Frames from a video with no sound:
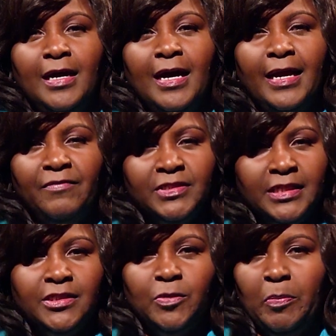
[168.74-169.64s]
I have a
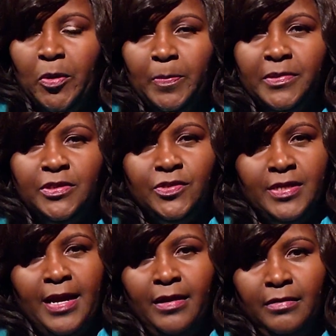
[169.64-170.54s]
sense of purpose
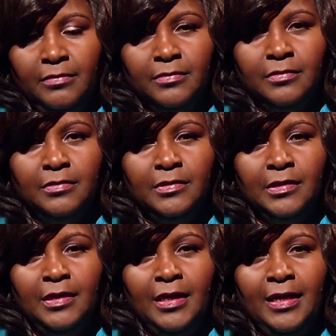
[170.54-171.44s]
today.
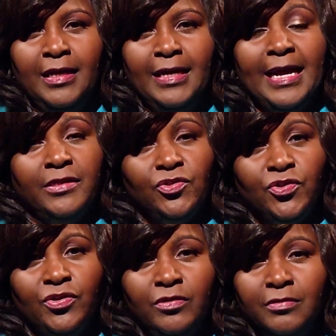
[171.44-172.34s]

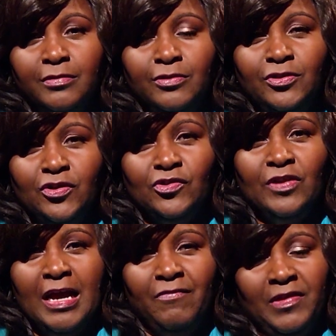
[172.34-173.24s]
Cancer doesn't
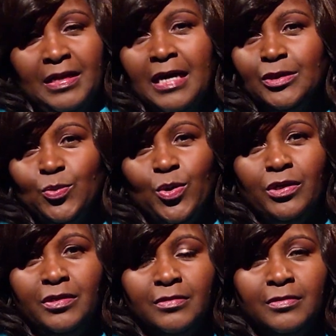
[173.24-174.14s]
have the last word.